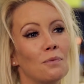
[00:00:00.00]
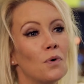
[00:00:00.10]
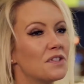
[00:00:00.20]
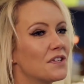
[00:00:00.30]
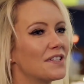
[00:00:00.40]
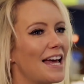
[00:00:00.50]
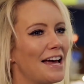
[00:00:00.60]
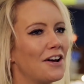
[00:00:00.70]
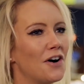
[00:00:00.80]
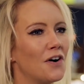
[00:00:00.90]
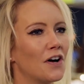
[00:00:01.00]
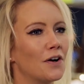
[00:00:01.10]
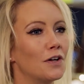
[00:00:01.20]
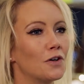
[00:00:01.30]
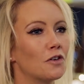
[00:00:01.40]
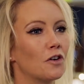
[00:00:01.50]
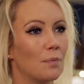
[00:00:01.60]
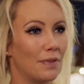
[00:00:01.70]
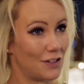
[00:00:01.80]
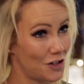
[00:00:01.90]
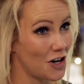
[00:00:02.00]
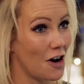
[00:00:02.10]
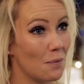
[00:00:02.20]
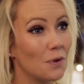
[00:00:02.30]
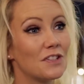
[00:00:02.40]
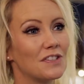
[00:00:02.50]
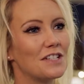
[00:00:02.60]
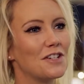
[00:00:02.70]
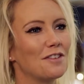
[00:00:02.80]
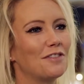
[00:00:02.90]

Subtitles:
What does Air Cargo Europe, this show, what does it do